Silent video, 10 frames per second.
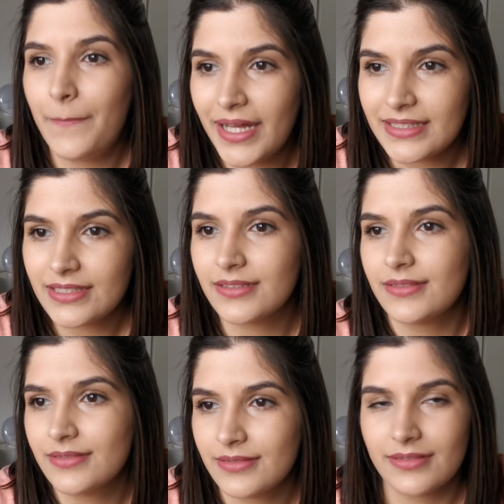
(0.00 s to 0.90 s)
But
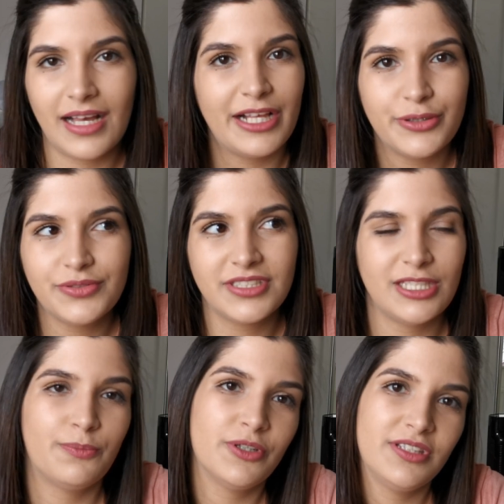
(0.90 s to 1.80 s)
I don't
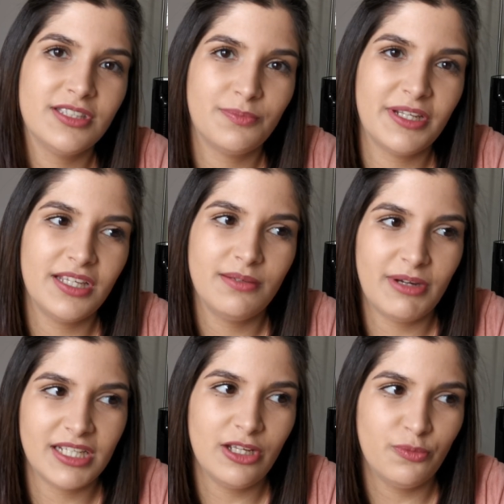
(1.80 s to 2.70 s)
see the point in spending
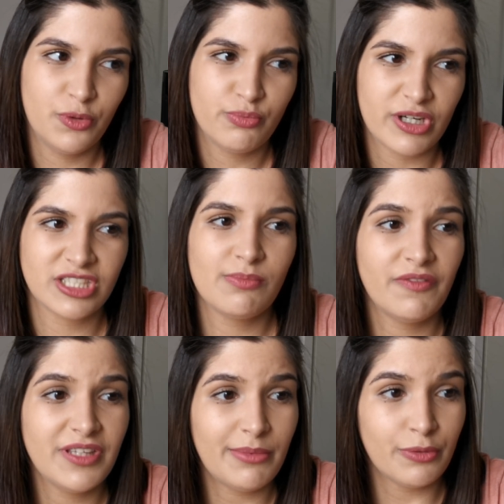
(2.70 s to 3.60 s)
money on bookmarks.
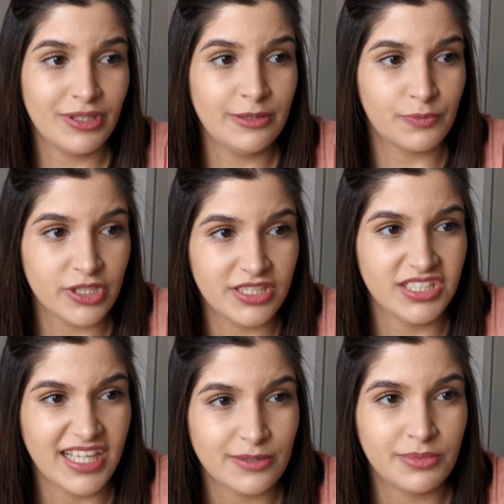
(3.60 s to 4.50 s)
Some of them are really pretty,
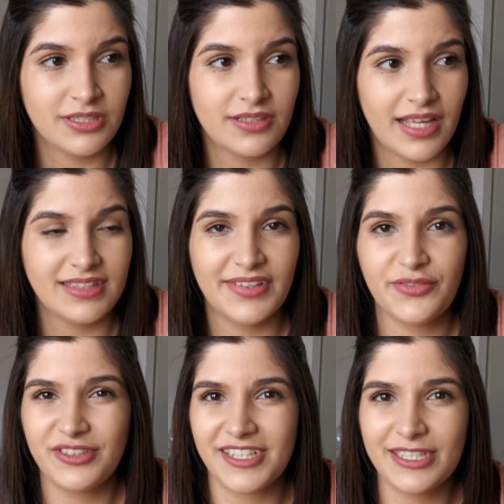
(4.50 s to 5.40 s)
yes, but at the end
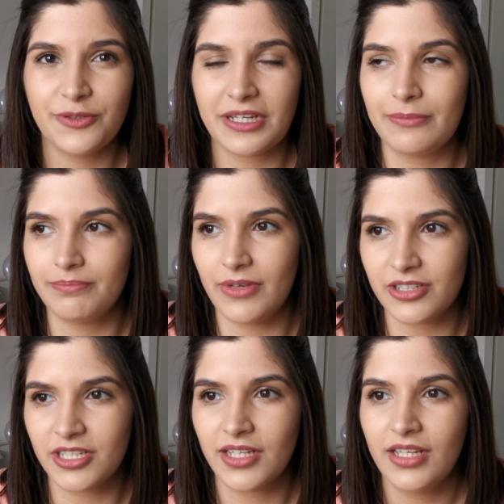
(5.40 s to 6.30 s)
of the day, you can
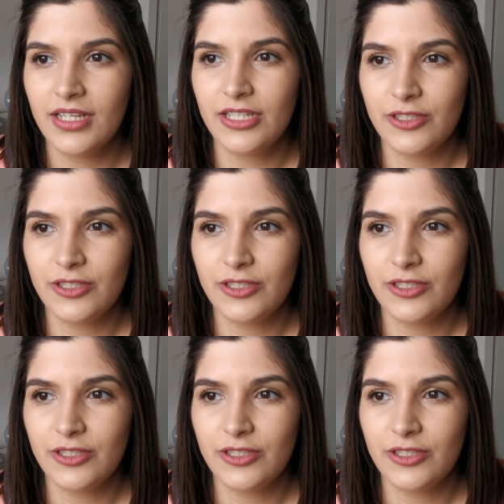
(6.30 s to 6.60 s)
mark